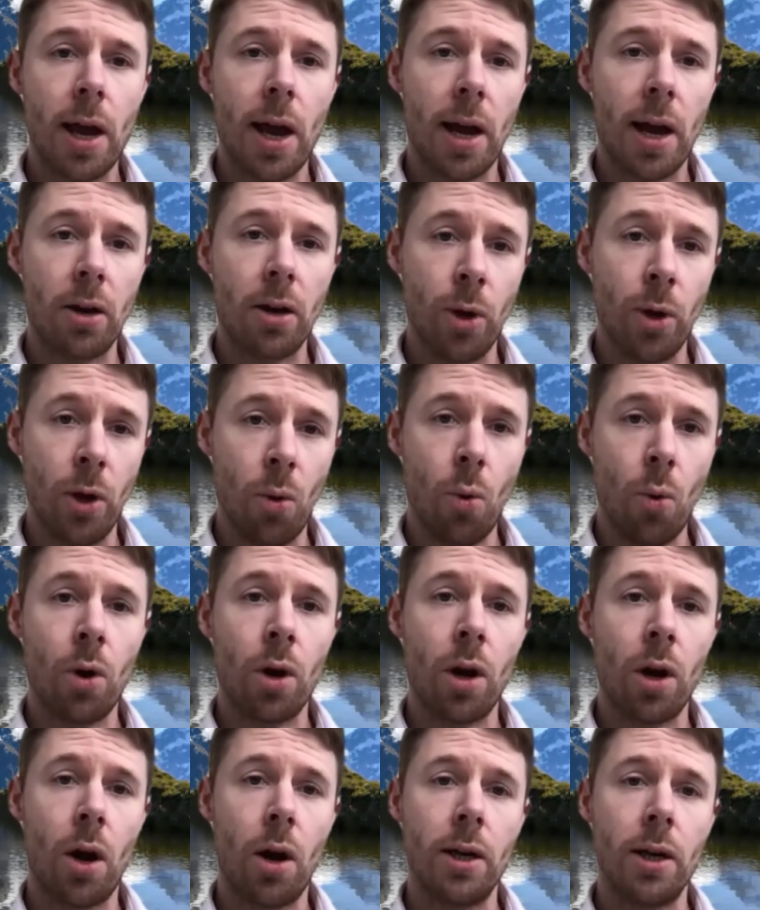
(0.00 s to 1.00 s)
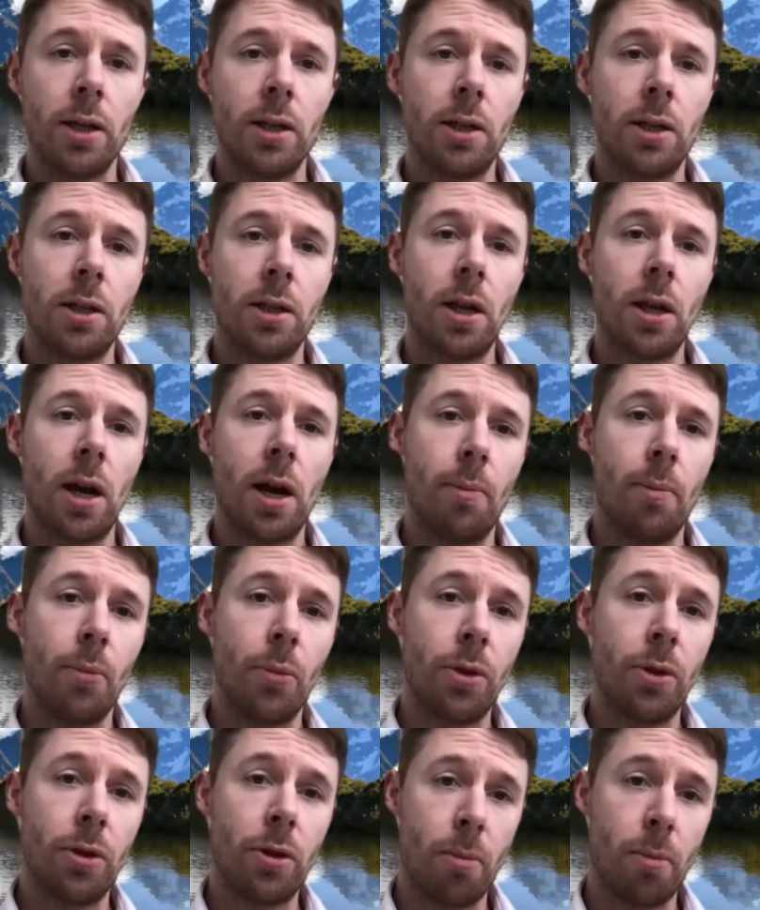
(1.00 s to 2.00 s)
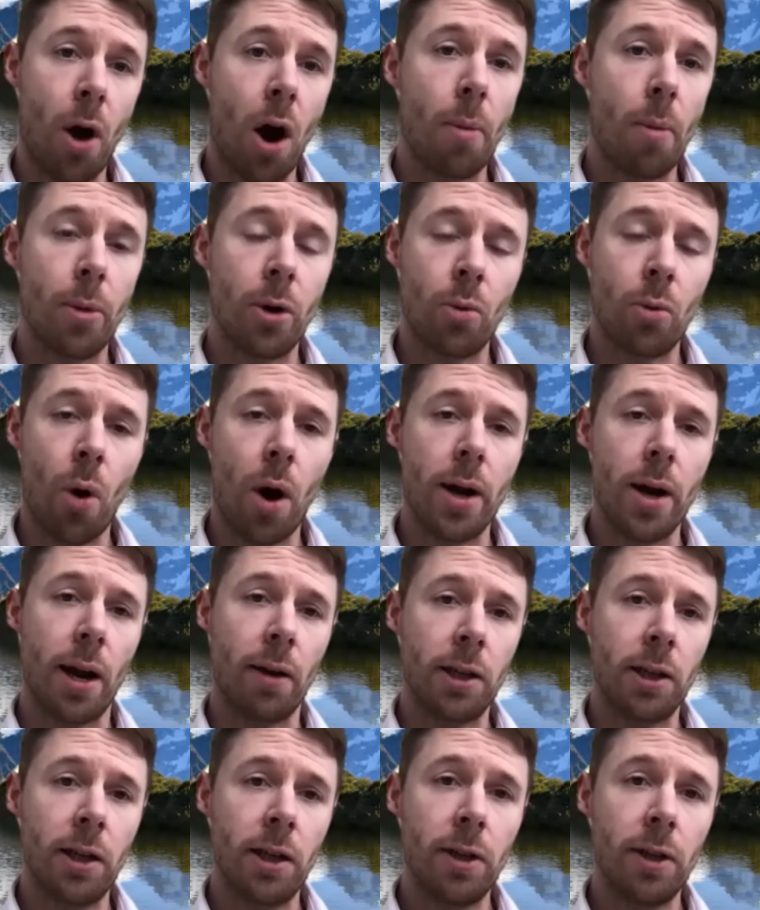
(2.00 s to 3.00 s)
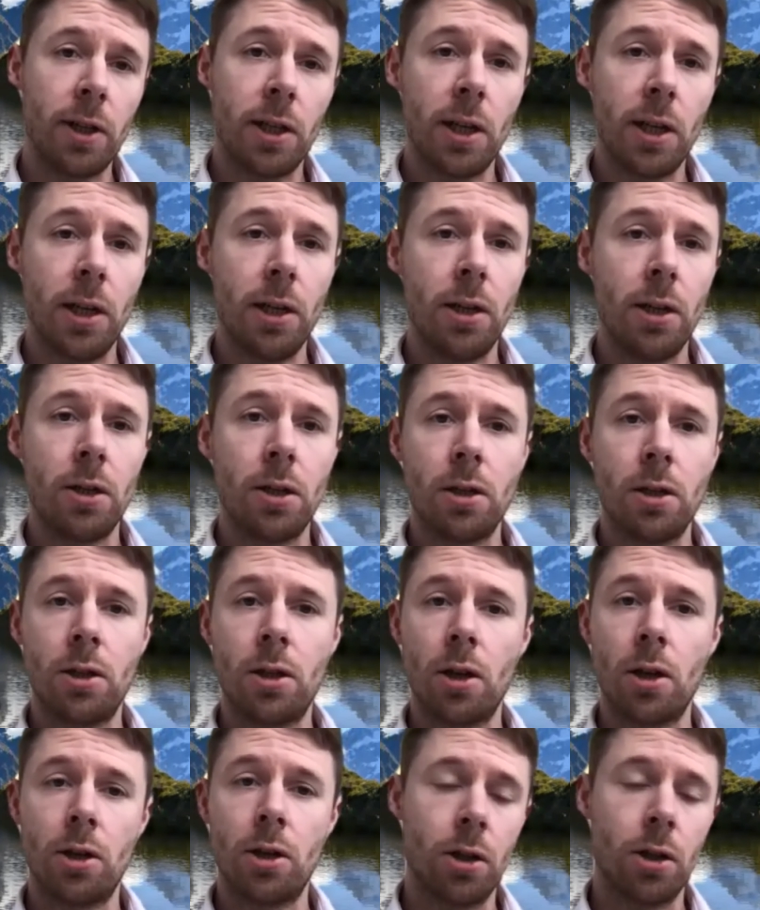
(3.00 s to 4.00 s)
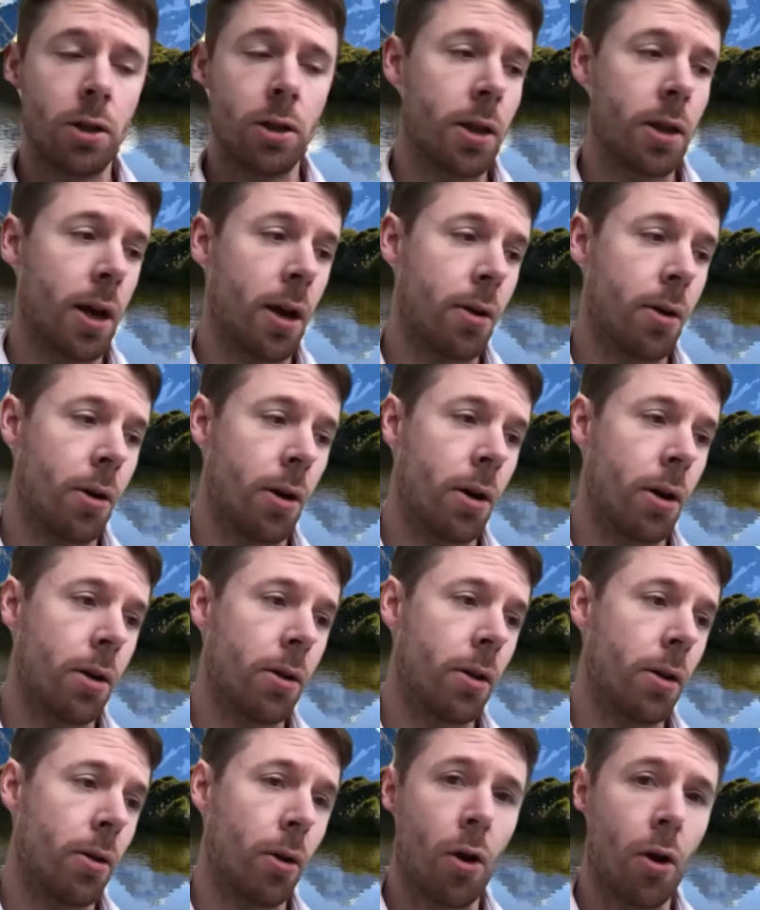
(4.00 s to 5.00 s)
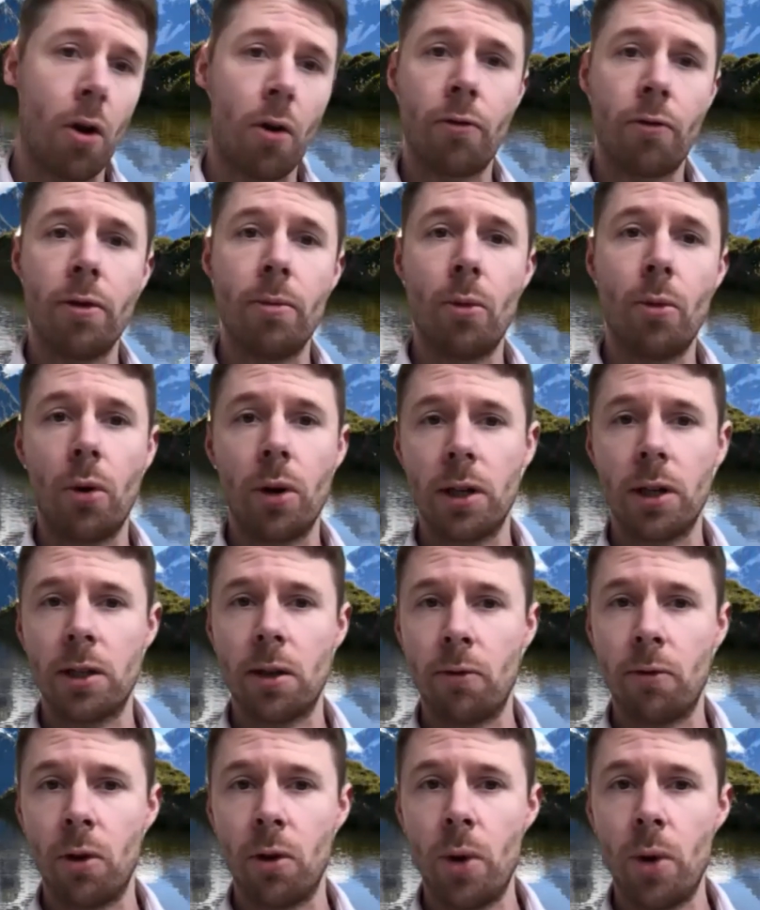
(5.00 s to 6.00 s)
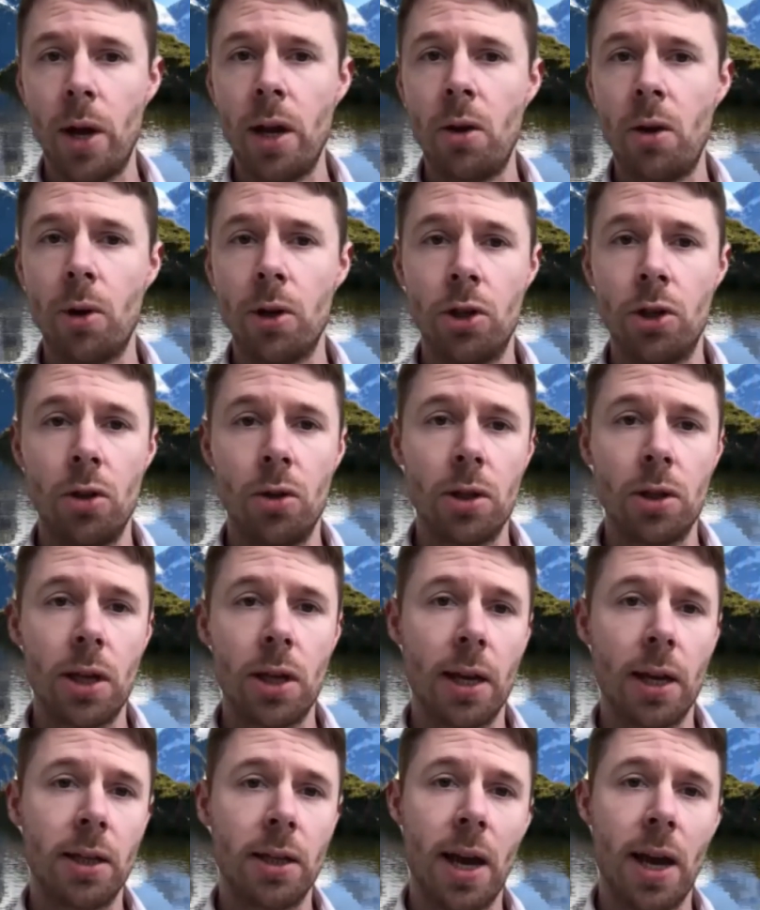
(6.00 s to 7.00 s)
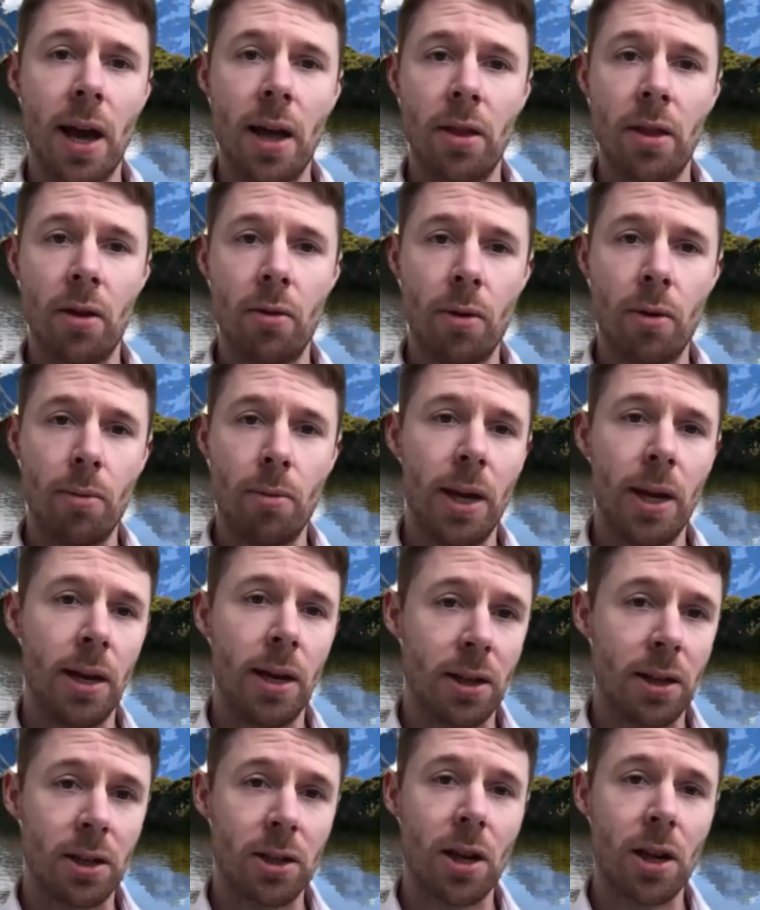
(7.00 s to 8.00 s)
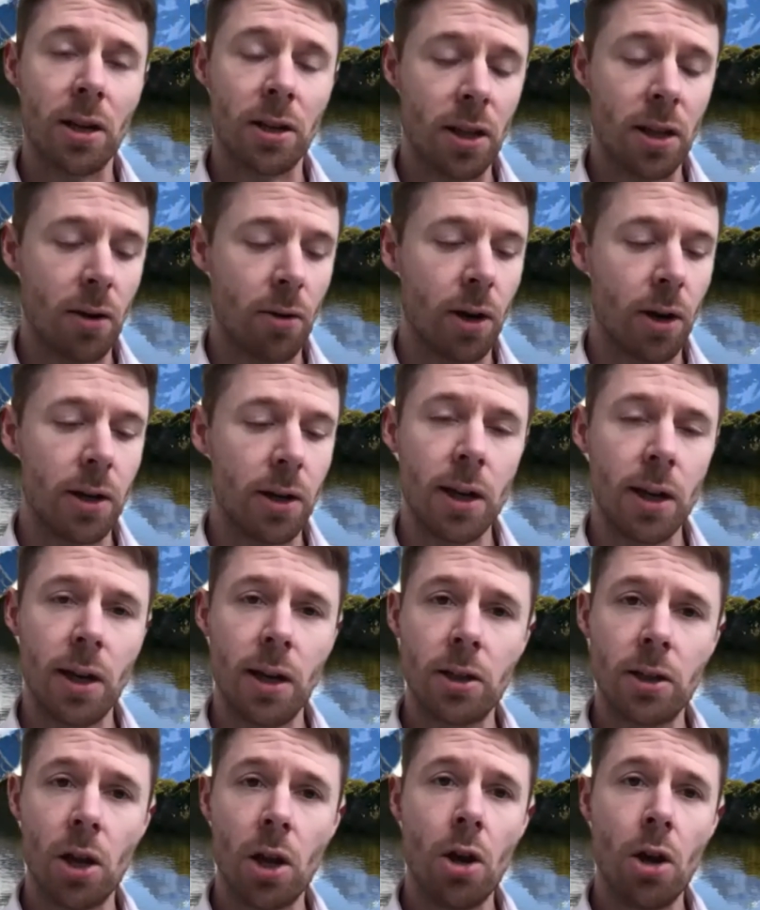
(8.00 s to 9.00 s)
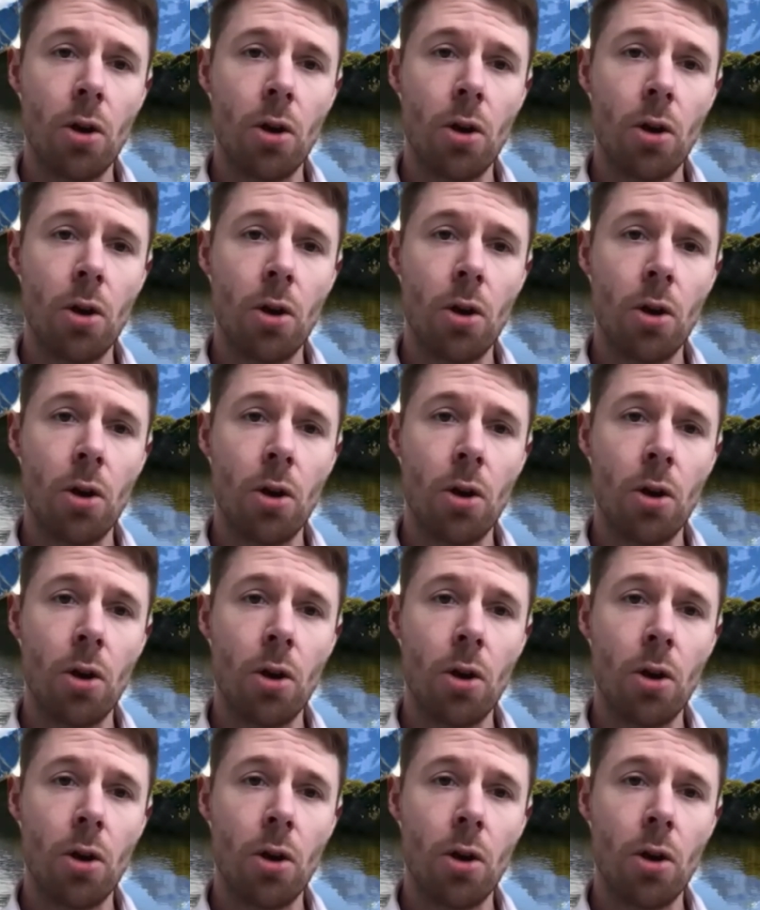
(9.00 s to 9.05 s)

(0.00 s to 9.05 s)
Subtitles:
and we organize department-wide activities, such as there are coffee mornings every week where students get together and meet and discuss their ideas.